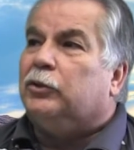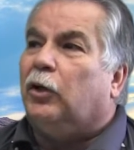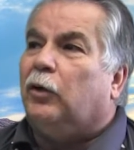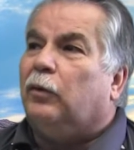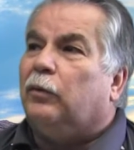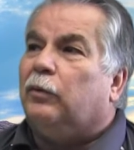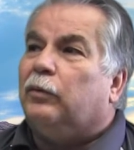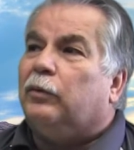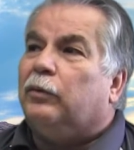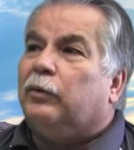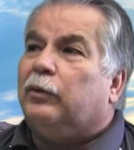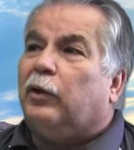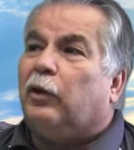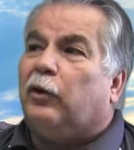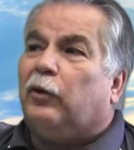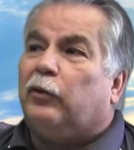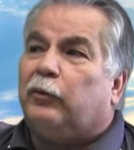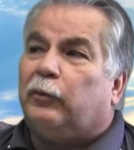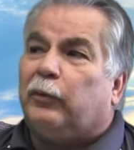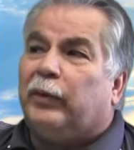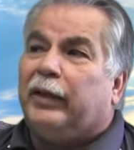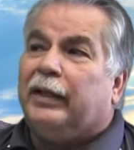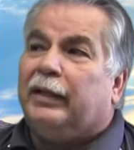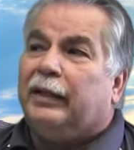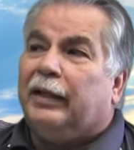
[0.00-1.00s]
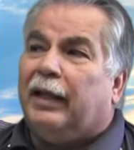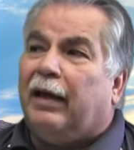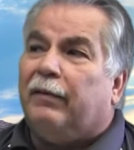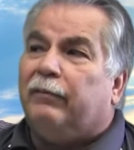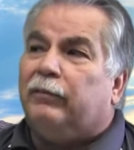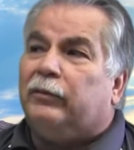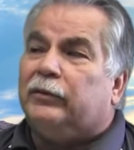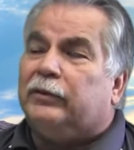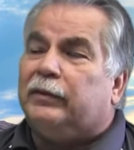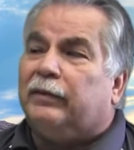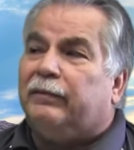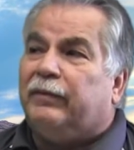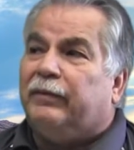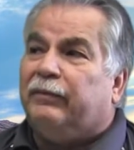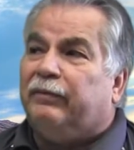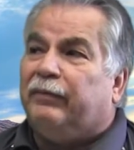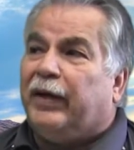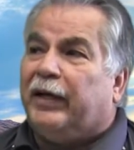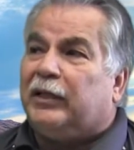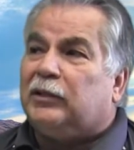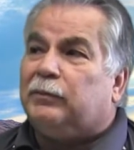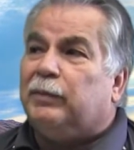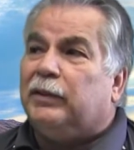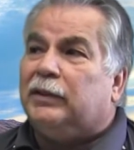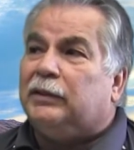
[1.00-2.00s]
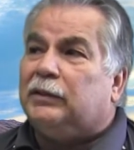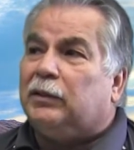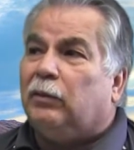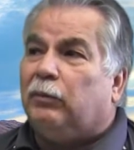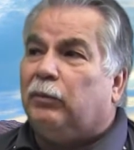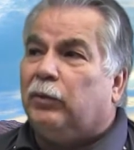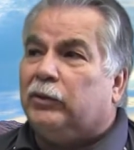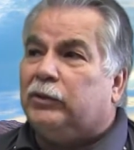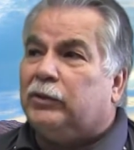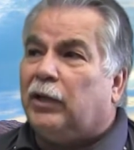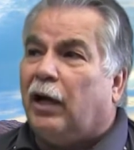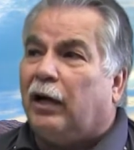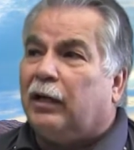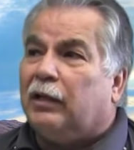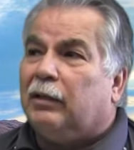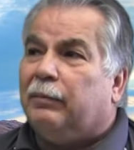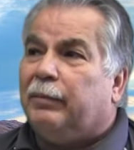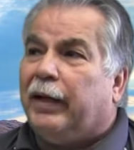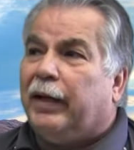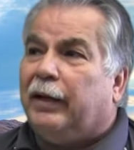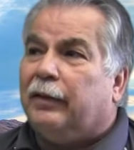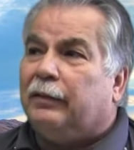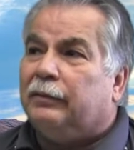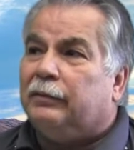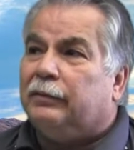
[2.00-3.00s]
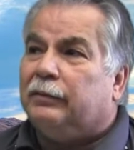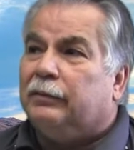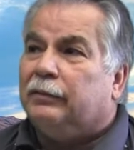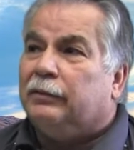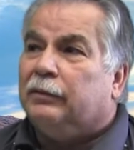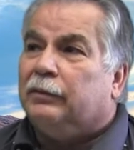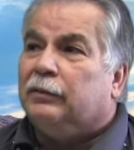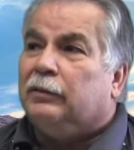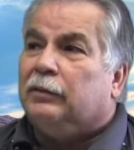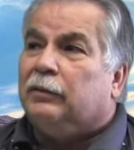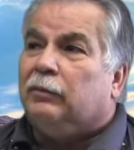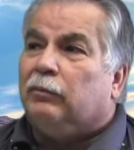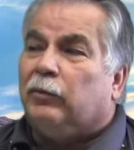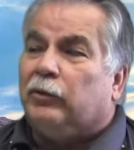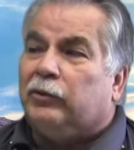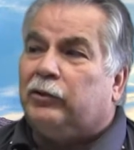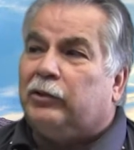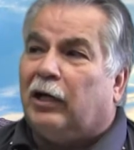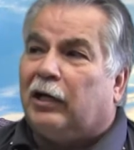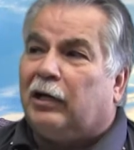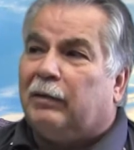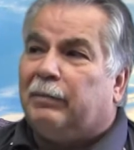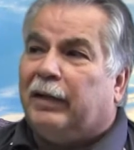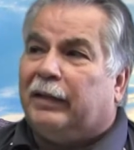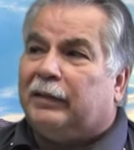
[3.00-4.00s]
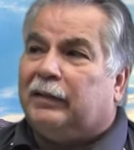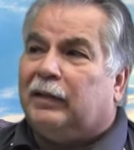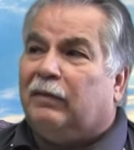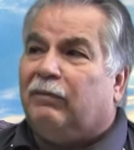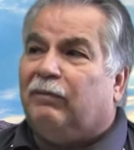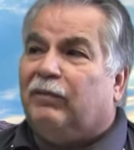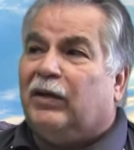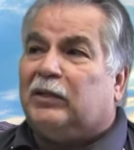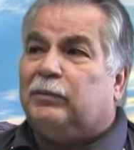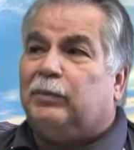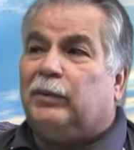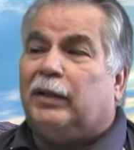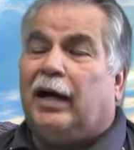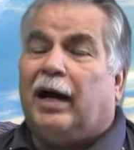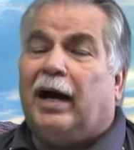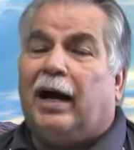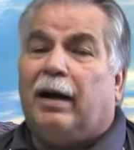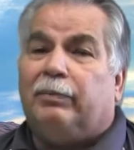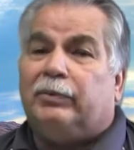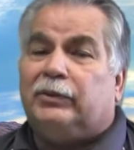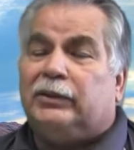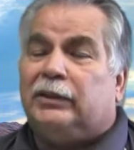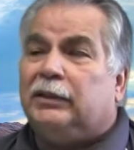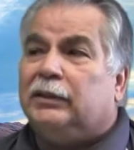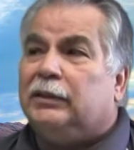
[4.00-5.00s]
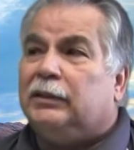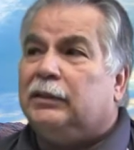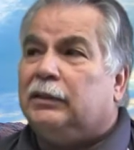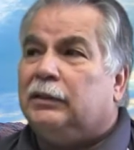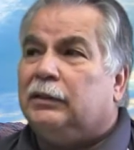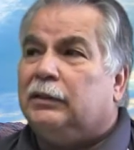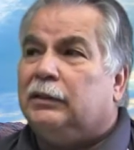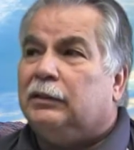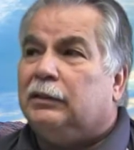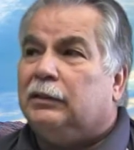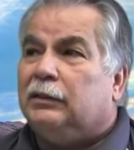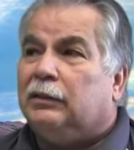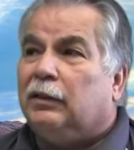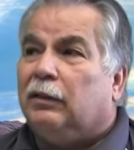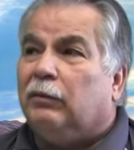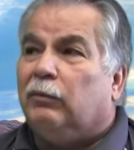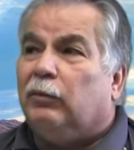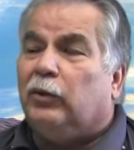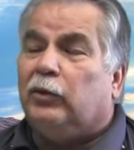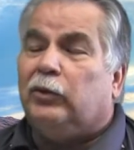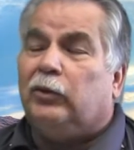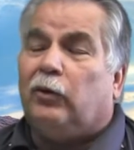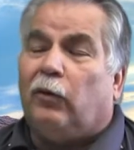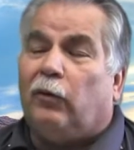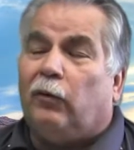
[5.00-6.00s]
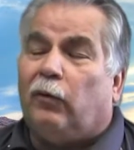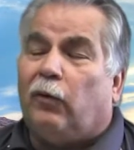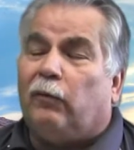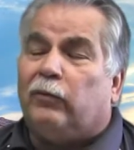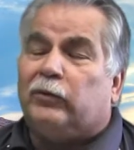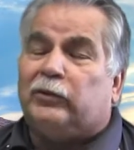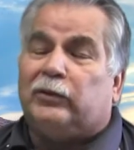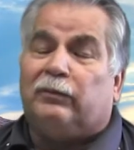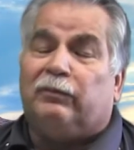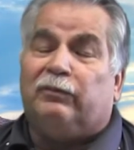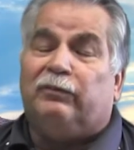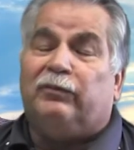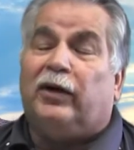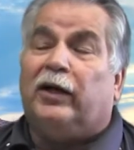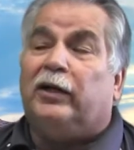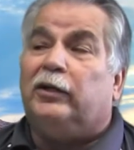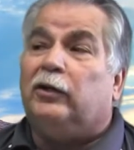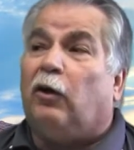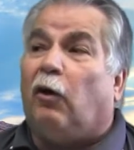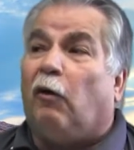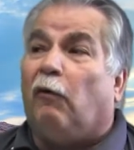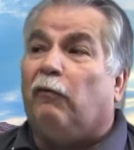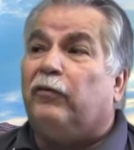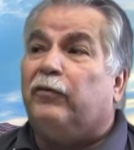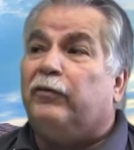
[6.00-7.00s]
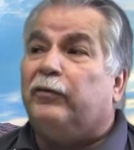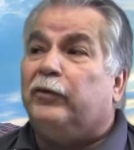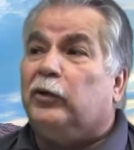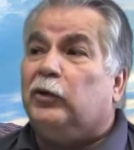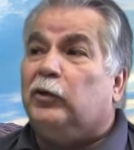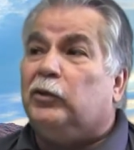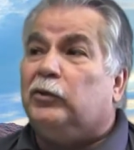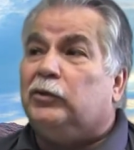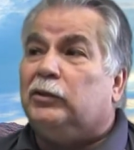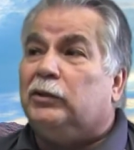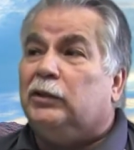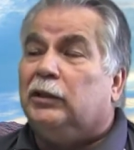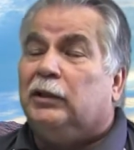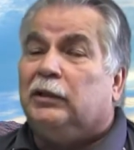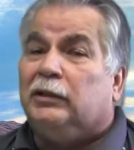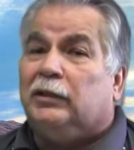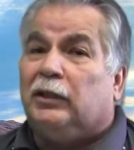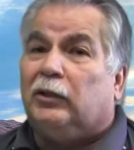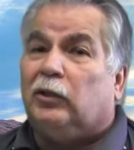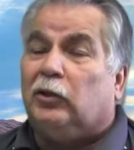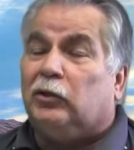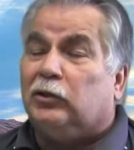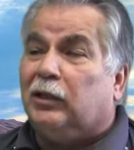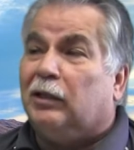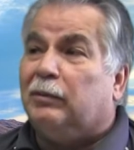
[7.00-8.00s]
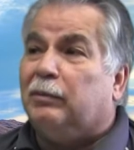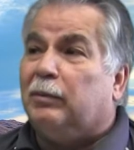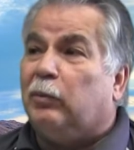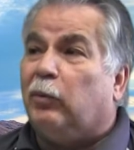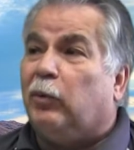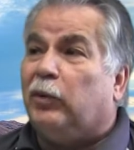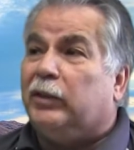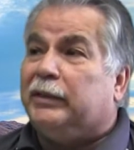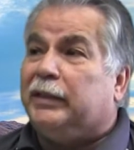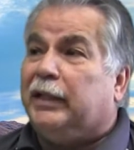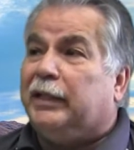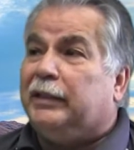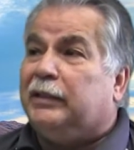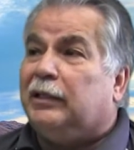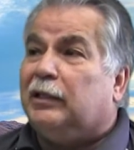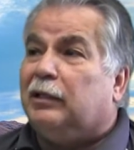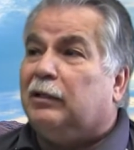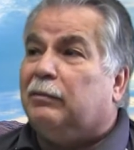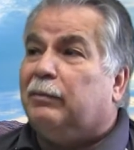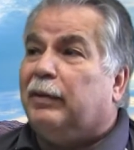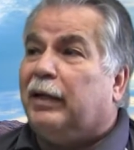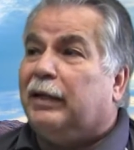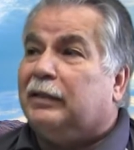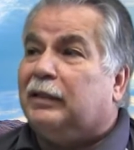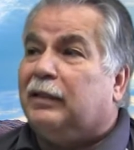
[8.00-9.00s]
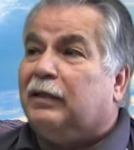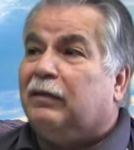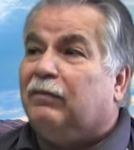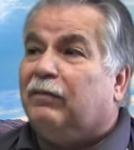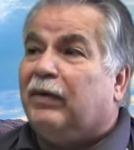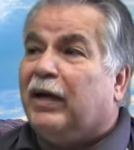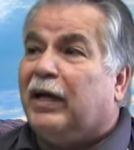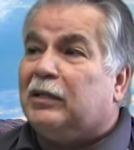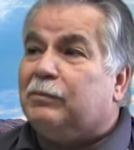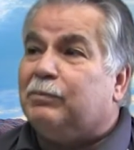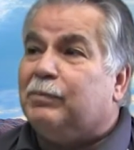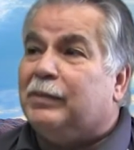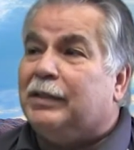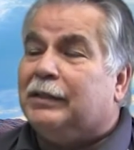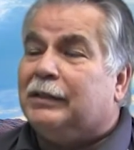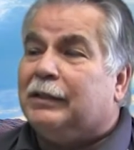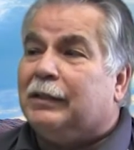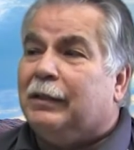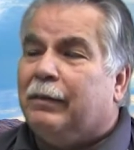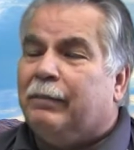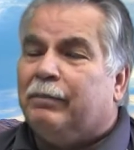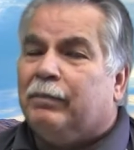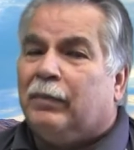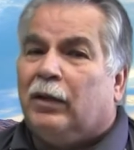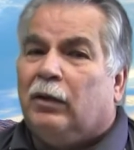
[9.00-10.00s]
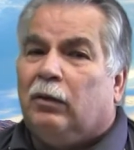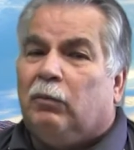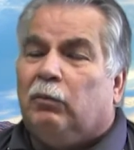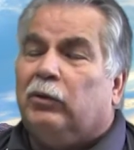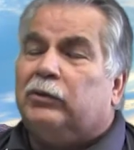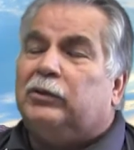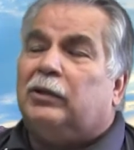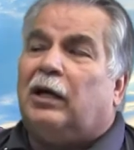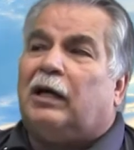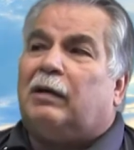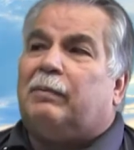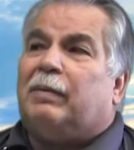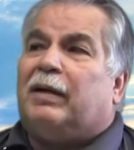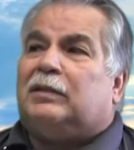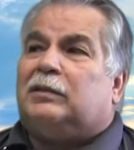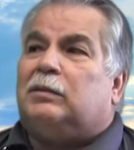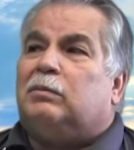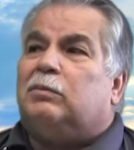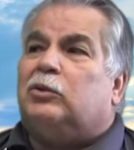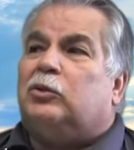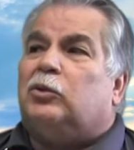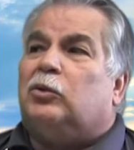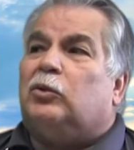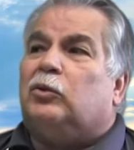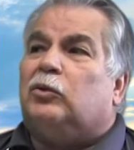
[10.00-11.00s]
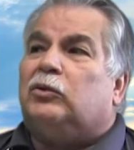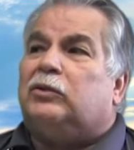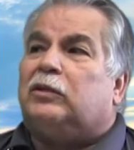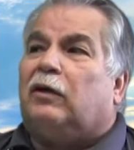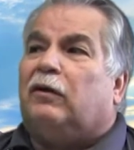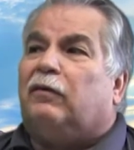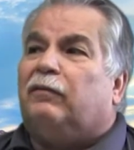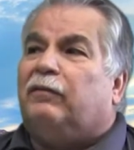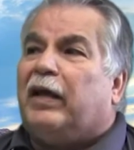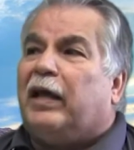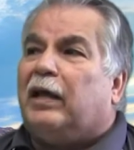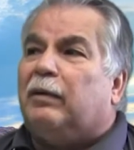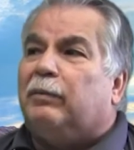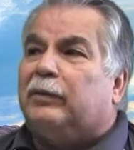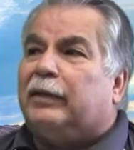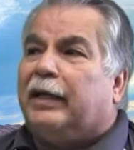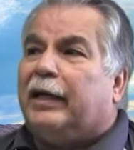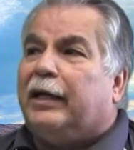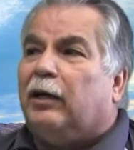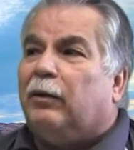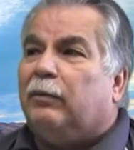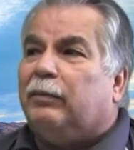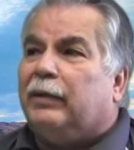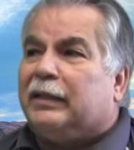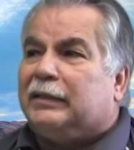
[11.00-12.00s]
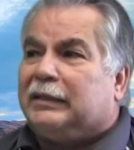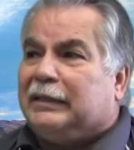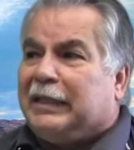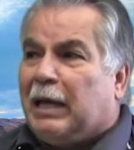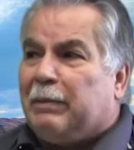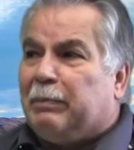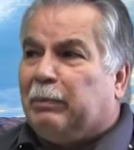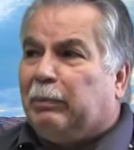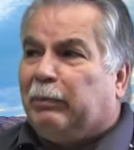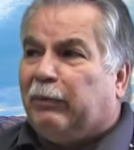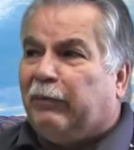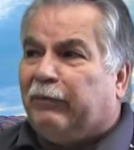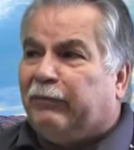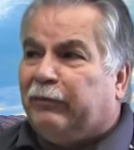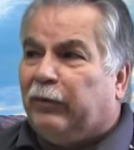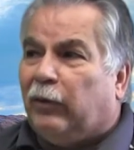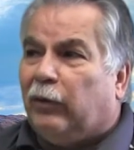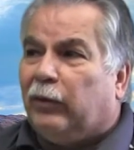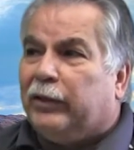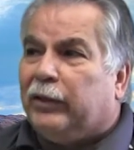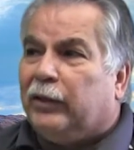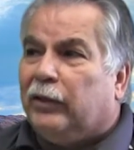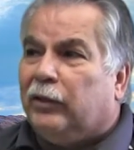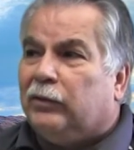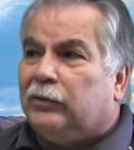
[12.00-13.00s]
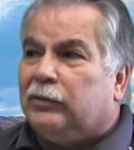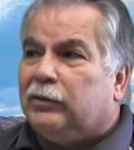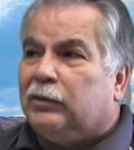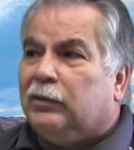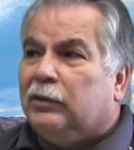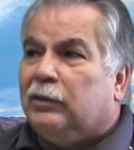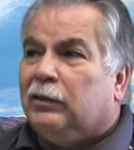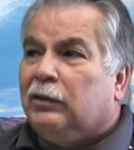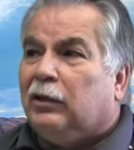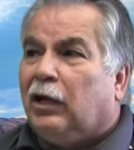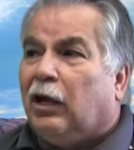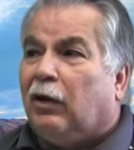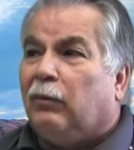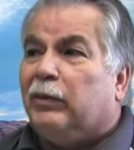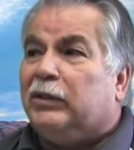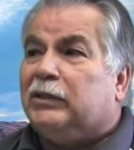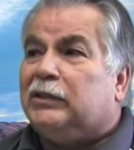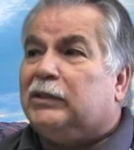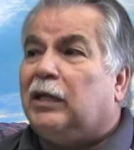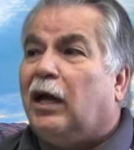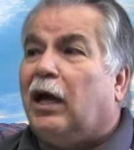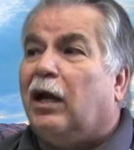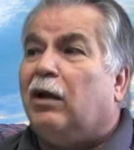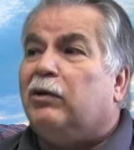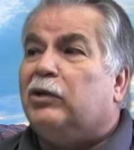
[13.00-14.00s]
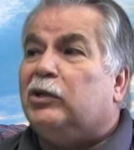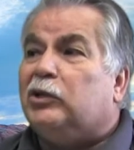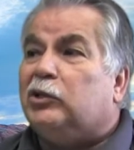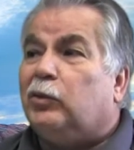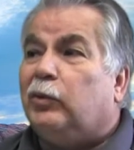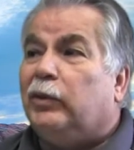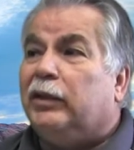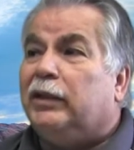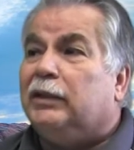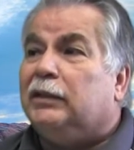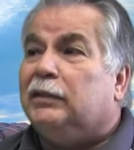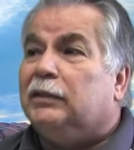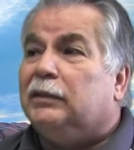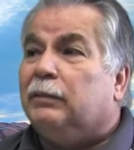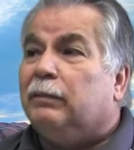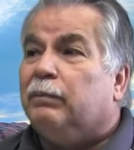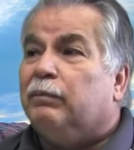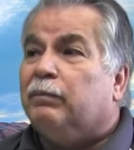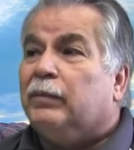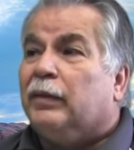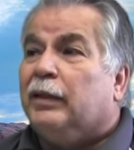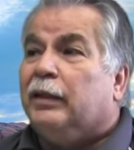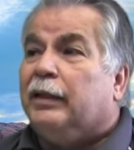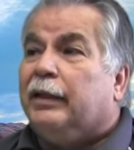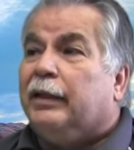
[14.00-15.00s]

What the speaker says: So there are three levels of investments that we'll talk about. We'll talk about the investment options. We'll go over some fund overviews. It goes a little bit more in detail about the investments. We'll talk about some tools that are available to help, like sample portfolios, a risk tolerance quiz,